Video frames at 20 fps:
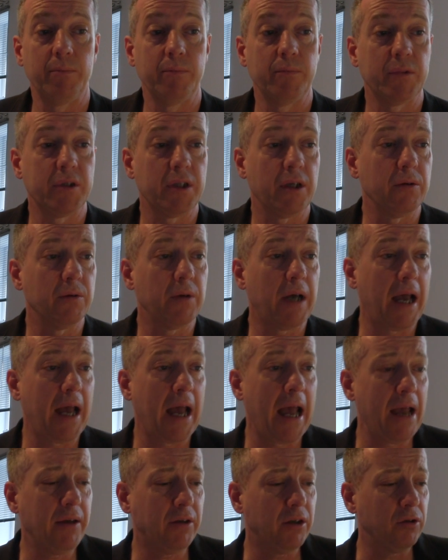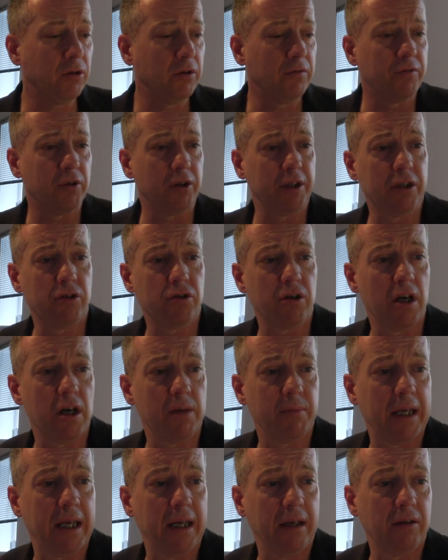So how can you avoid
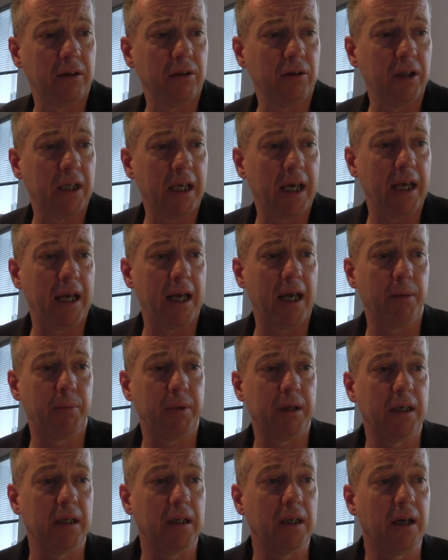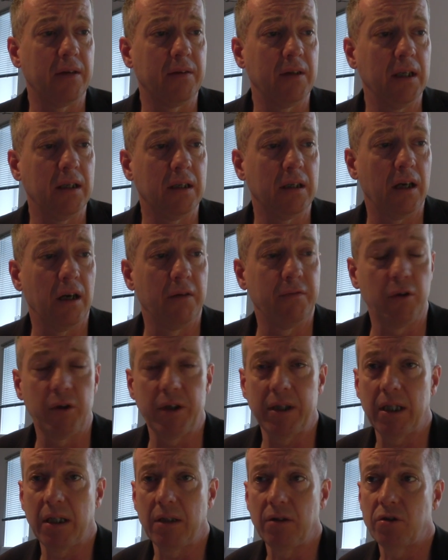drama? How can you get happy? I think
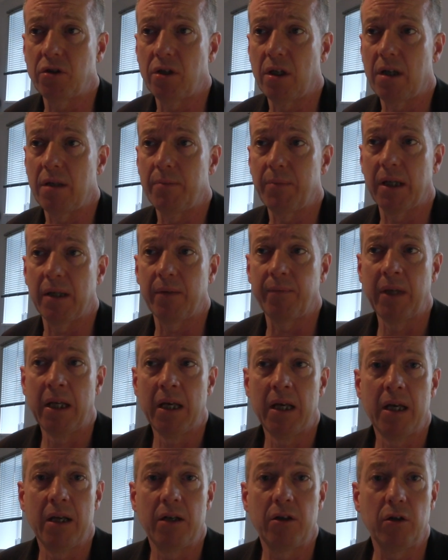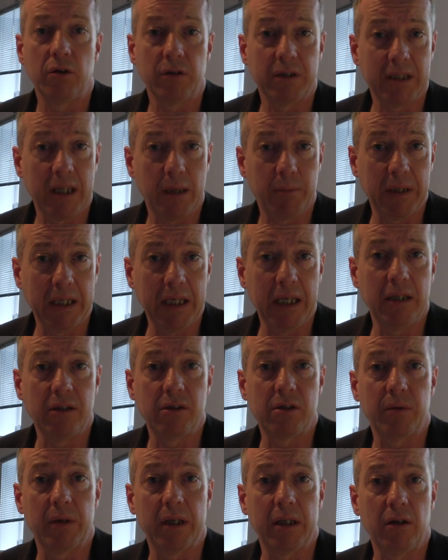avoiding drama, not stepping
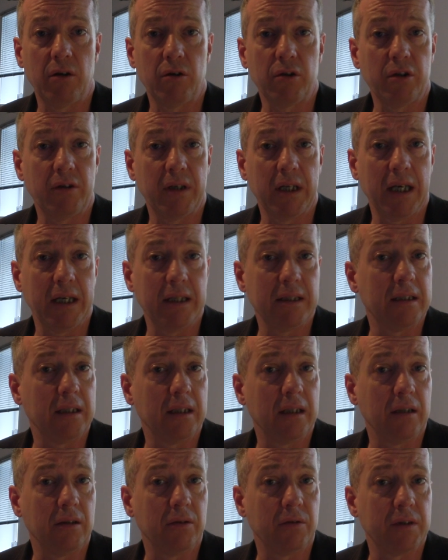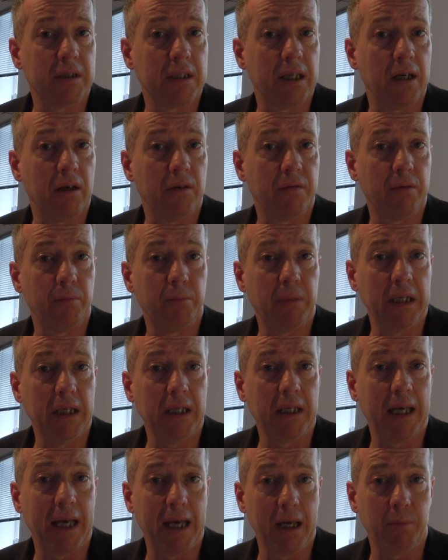into it, not creating it yourself, and
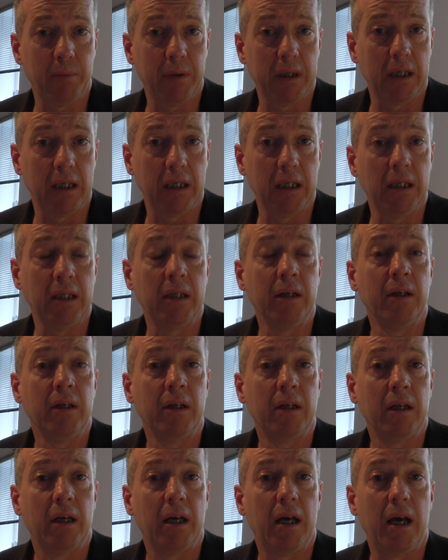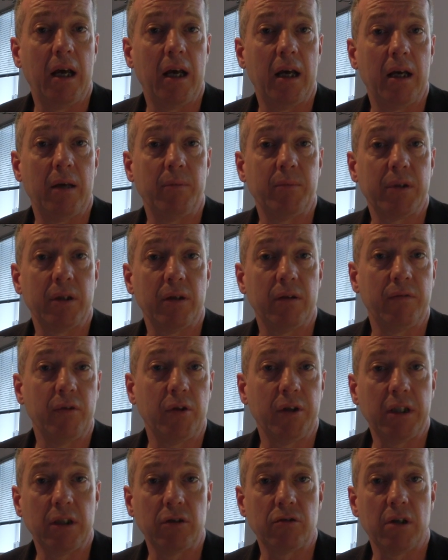being happy, so
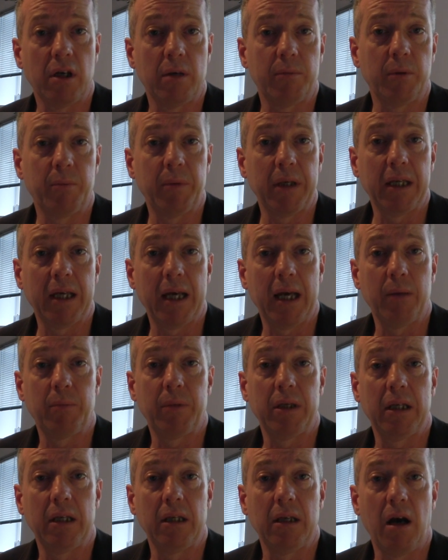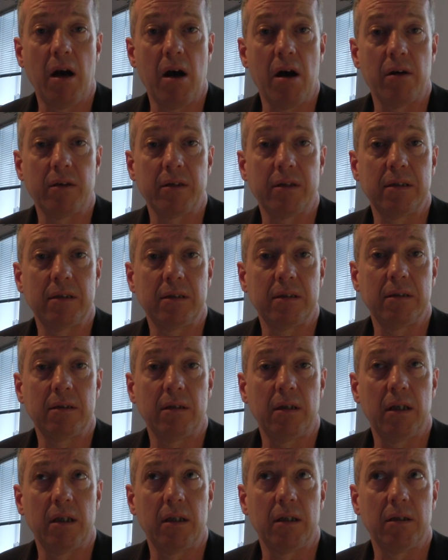avoiding drama, being happy are
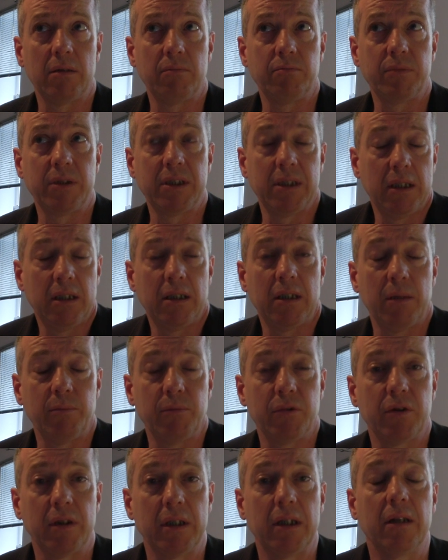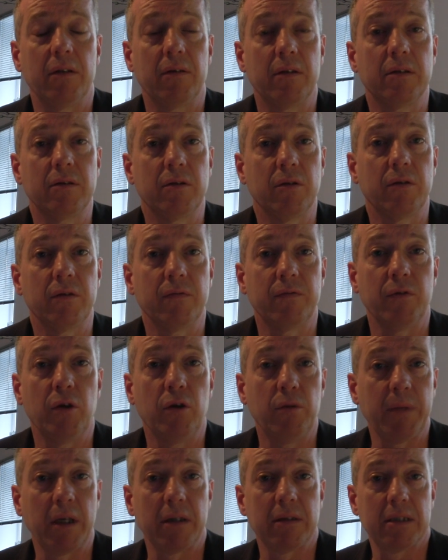synonyms, really. They're sort of
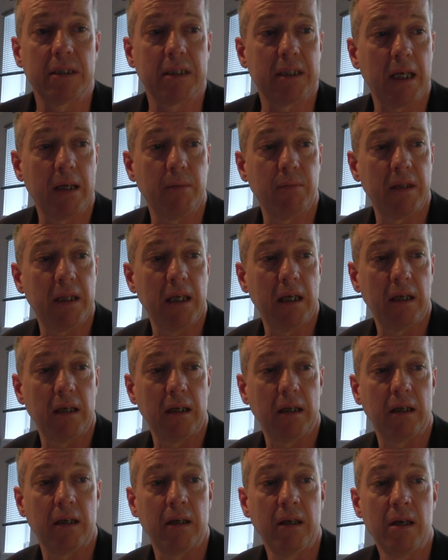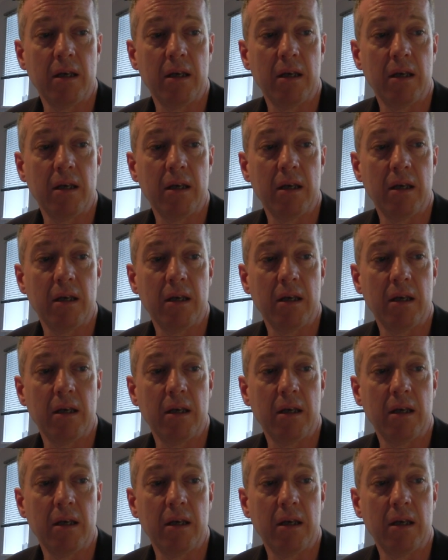almost the same thing.